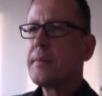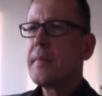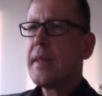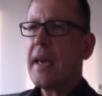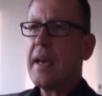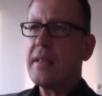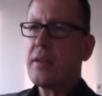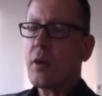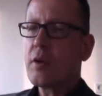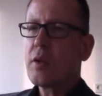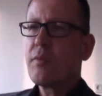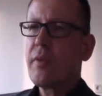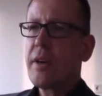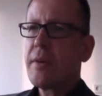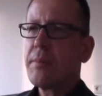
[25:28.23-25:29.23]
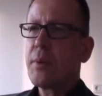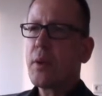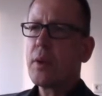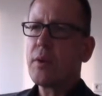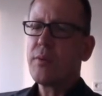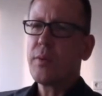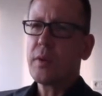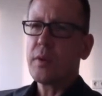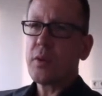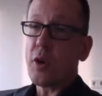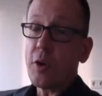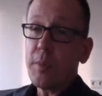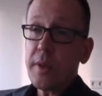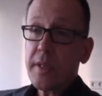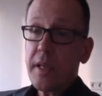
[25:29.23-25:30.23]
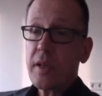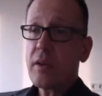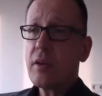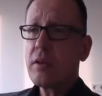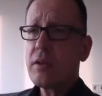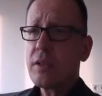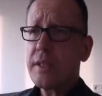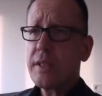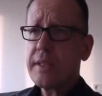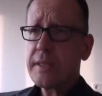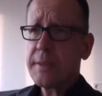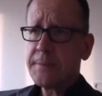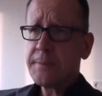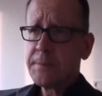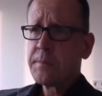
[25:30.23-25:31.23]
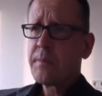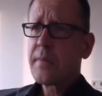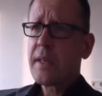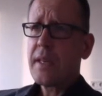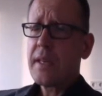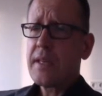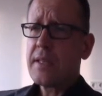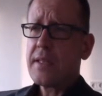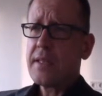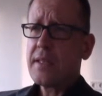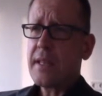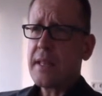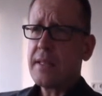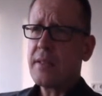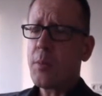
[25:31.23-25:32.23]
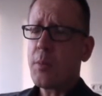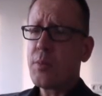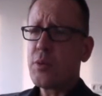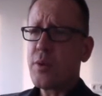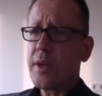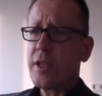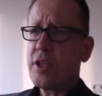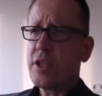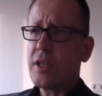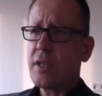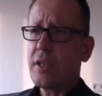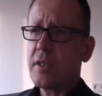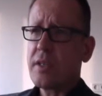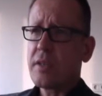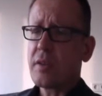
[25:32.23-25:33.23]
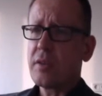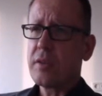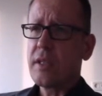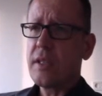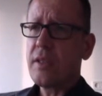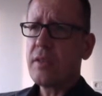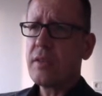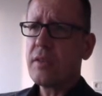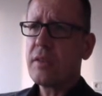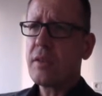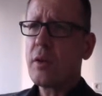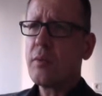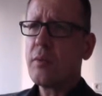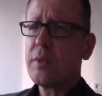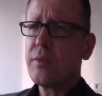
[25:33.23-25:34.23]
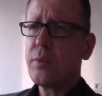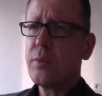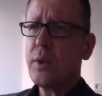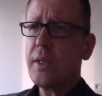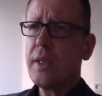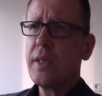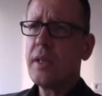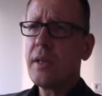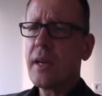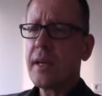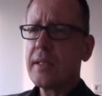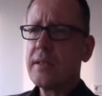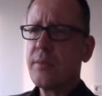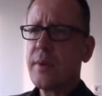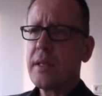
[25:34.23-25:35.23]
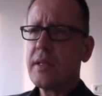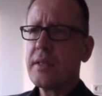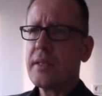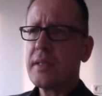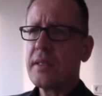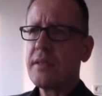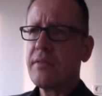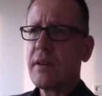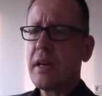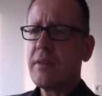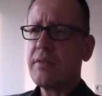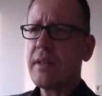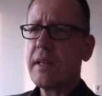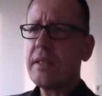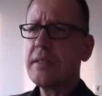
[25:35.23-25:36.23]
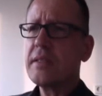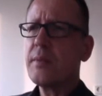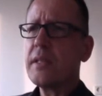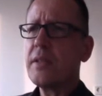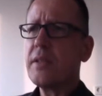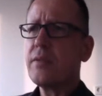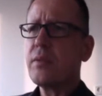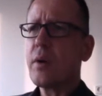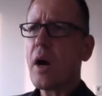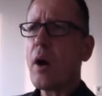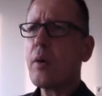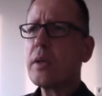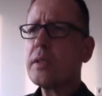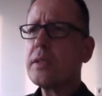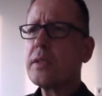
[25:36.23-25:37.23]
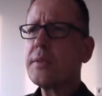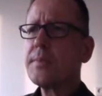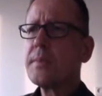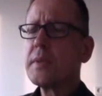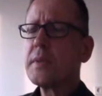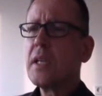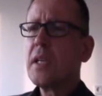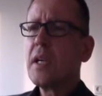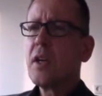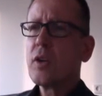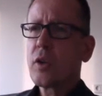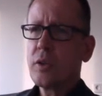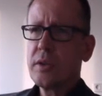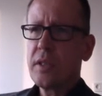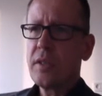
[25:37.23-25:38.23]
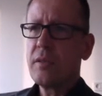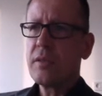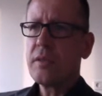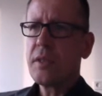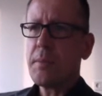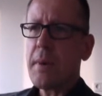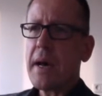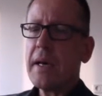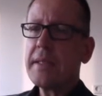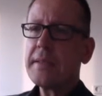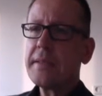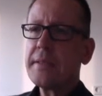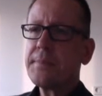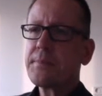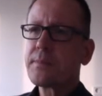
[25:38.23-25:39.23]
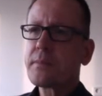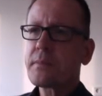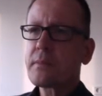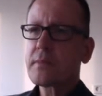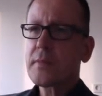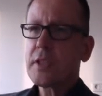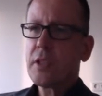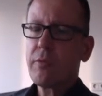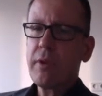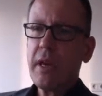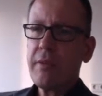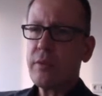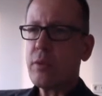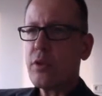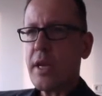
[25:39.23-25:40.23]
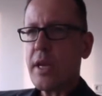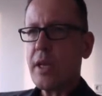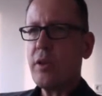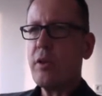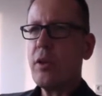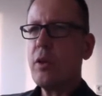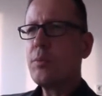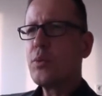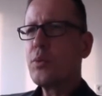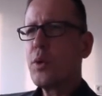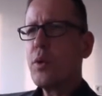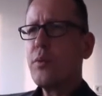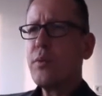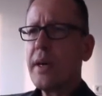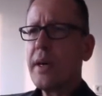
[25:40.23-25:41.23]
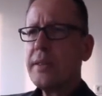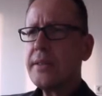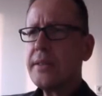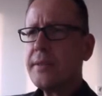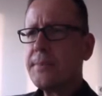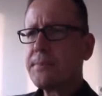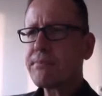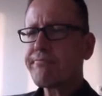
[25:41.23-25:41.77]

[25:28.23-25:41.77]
Yeah, also very important for thermal technologies is that operation is continuous over the full year, like 365 days, 24 hours. Continuous demand, so we have to check your load profiles.